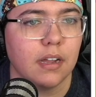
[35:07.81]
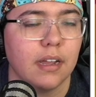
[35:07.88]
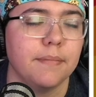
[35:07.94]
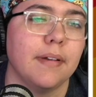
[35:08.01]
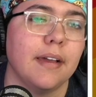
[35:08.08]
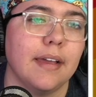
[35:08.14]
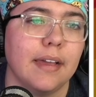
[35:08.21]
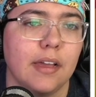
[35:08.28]
I
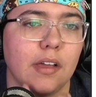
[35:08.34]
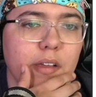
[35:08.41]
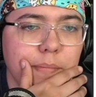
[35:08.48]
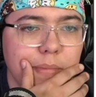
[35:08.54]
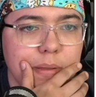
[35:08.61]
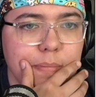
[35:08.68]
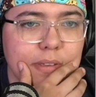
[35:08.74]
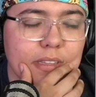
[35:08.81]

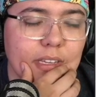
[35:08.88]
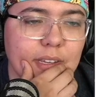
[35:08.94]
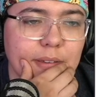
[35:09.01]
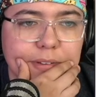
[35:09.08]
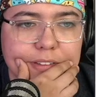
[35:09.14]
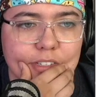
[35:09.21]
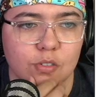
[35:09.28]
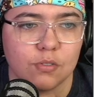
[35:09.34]
might be thinking
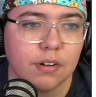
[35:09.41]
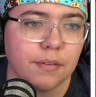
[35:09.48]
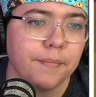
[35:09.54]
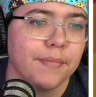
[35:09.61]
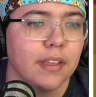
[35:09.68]
about this wrong.